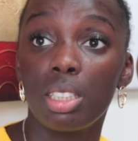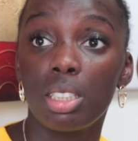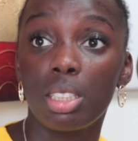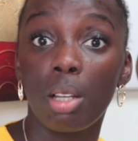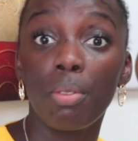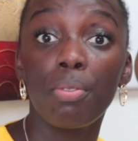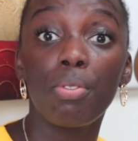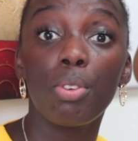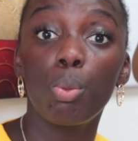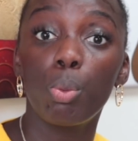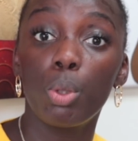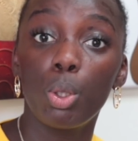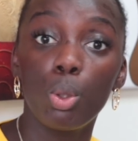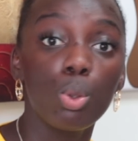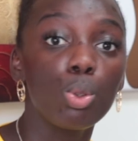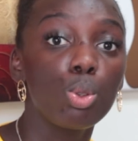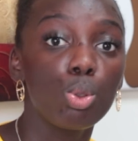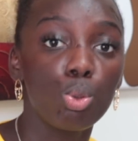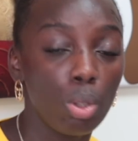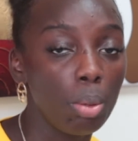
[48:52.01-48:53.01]
It's something we
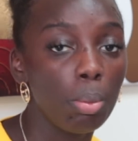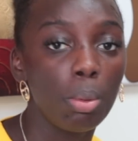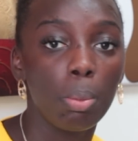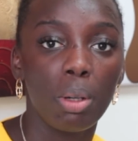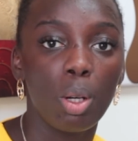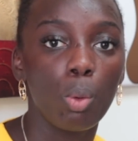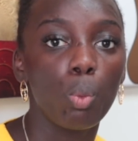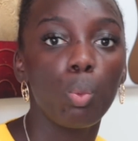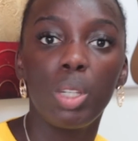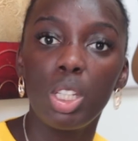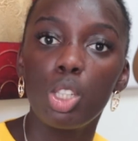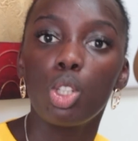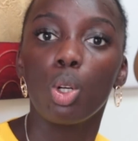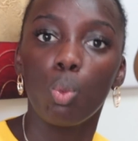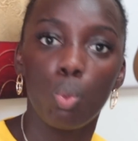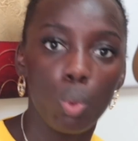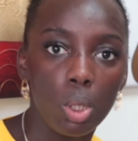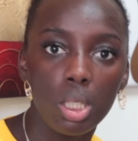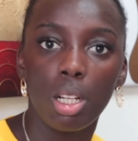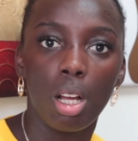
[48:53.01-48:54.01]
all scream about. We
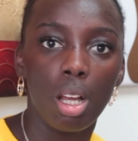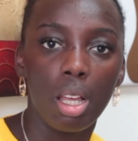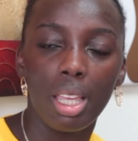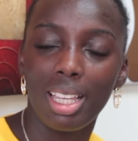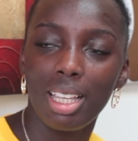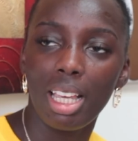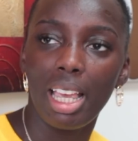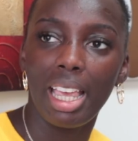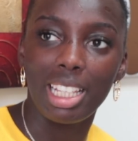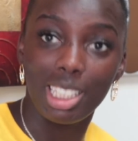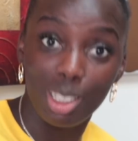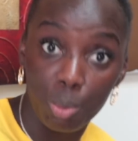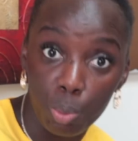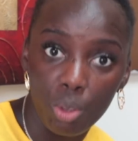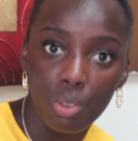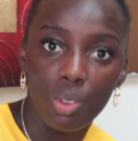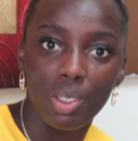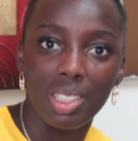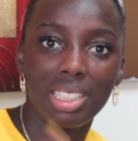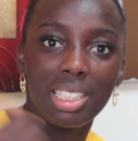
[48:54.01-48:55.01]
don't want our
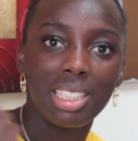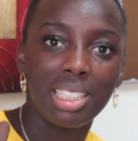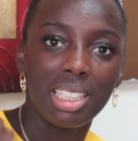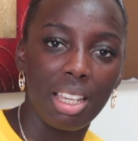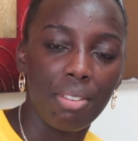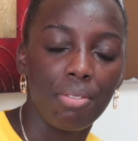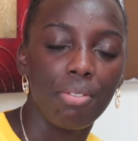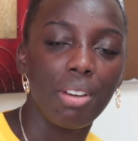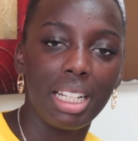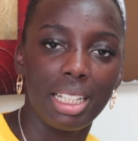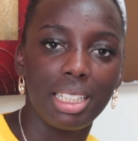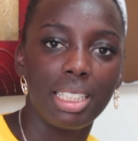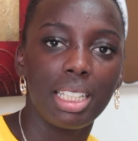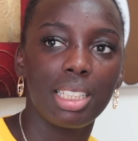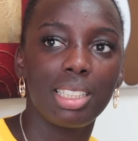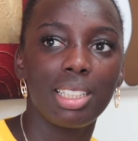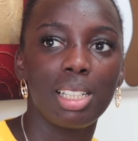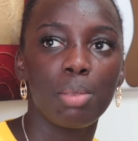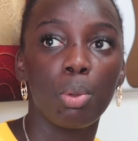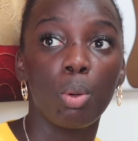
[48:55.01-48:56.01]
experiences
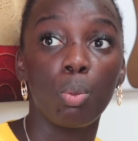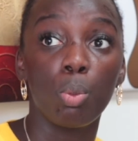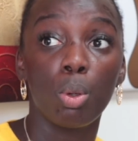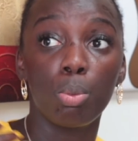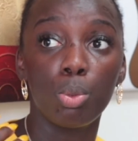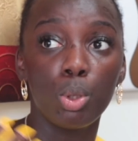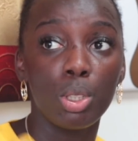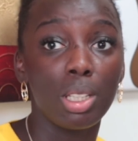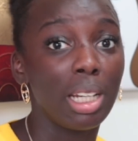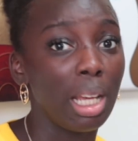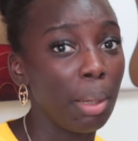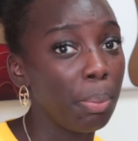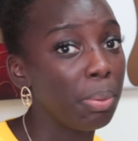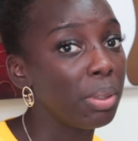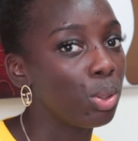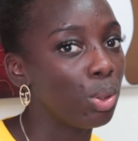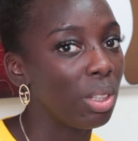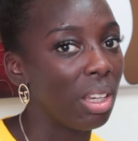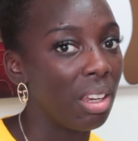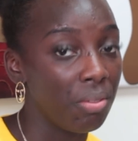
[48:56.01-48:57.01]
invalidated, but we're more than
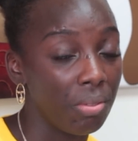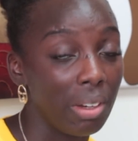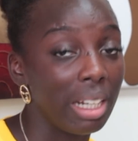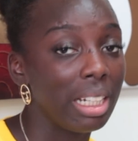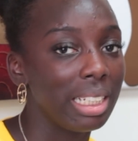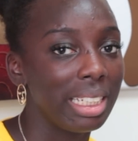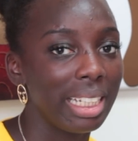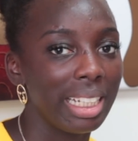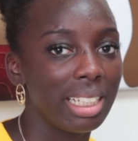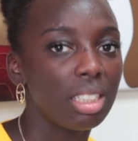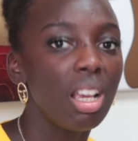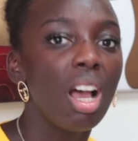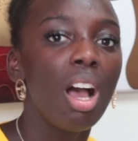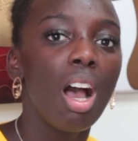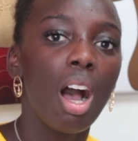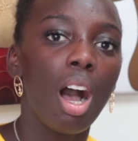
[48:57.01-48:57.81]
happy to invalidate